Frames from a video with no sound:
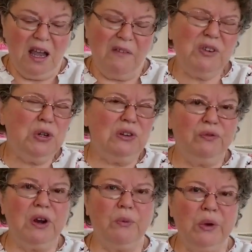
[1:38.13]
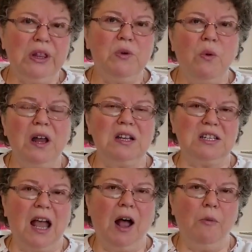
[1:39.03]
If a tooth fairy really wanted to
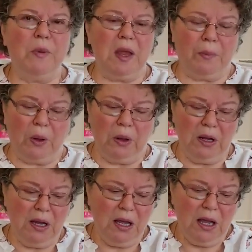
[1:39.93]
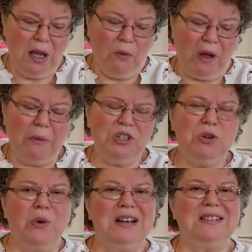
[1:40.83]
help people, why would she
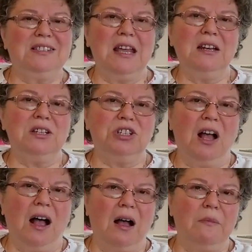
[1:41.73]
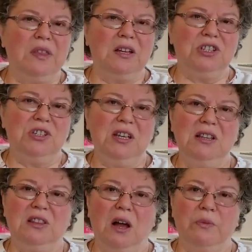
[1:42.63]
want to stay in a job that she
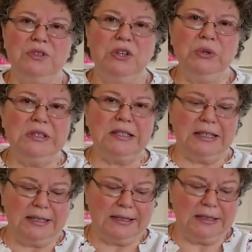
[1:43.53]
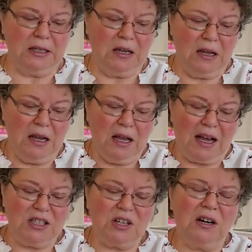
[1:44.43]
thought was useless?
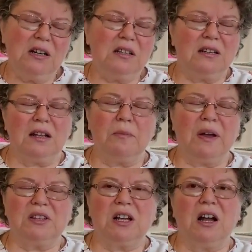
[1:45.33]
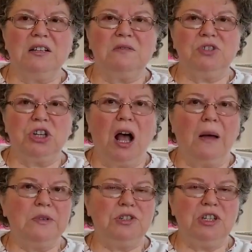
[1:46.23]
I started to think about the kinds of
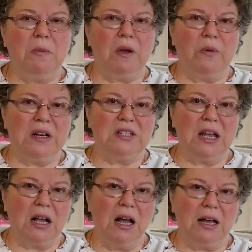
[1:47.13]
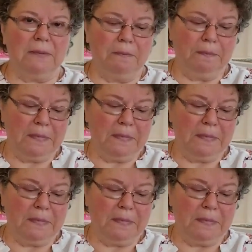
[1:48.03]
jobs that she might want to take on.